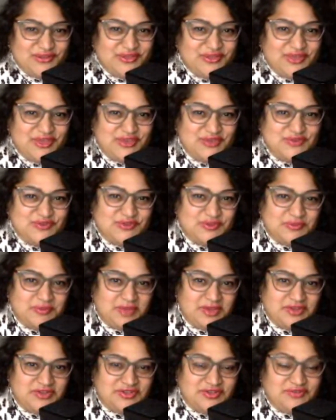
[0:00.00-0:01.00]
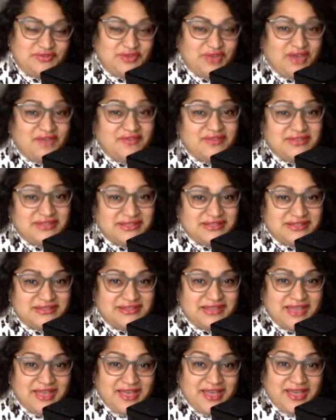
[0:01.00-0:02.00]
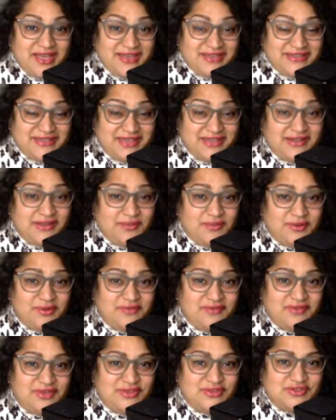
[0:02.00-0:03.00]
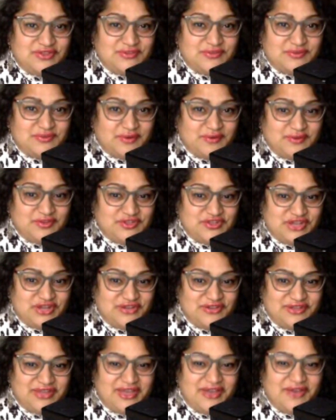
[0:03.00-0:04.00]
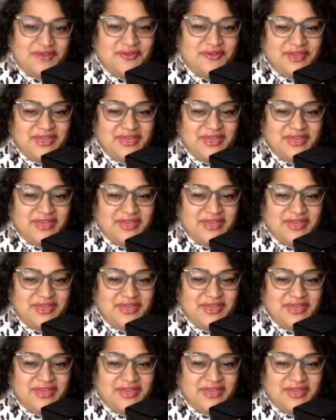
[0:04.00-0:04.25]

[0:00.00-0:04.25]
Thank you so much. If you haven't done yet, I want to invite you to subscribe to the channel now